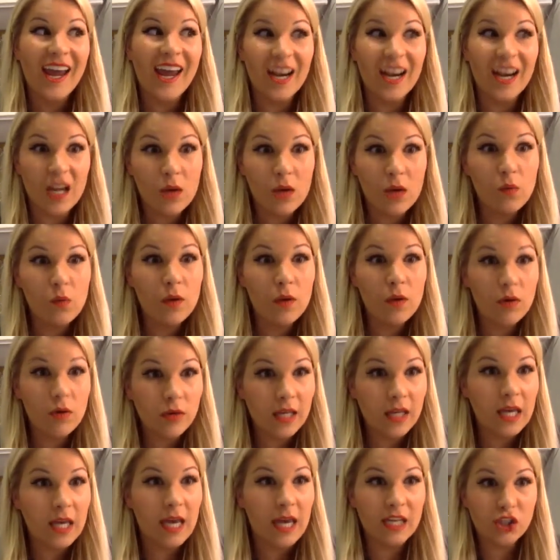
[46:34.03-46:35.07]
and it will
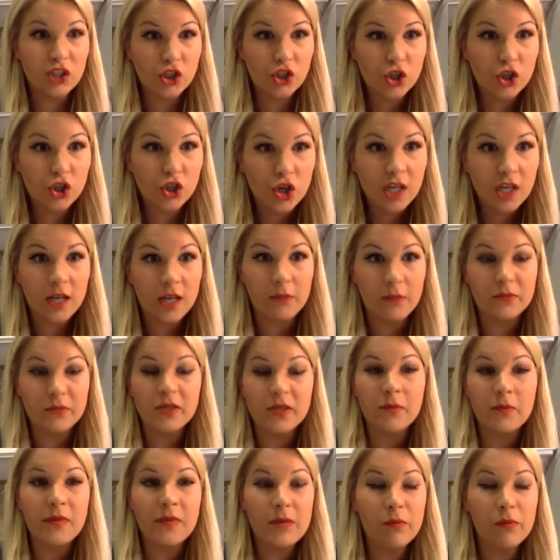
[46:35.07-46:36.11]
get extreme
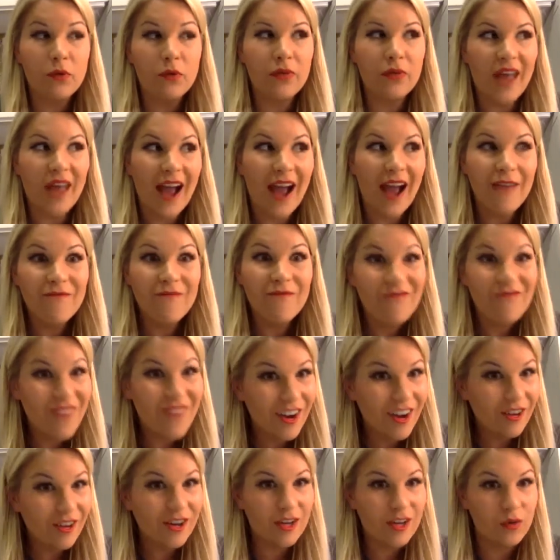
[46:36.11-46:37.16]
to people that I'm
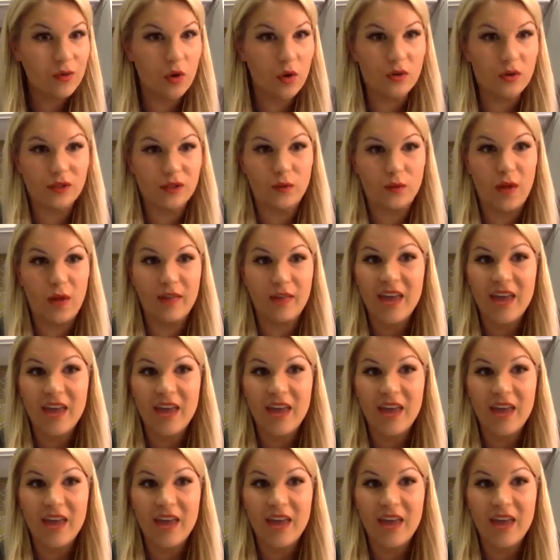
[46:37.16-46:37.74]
very close with.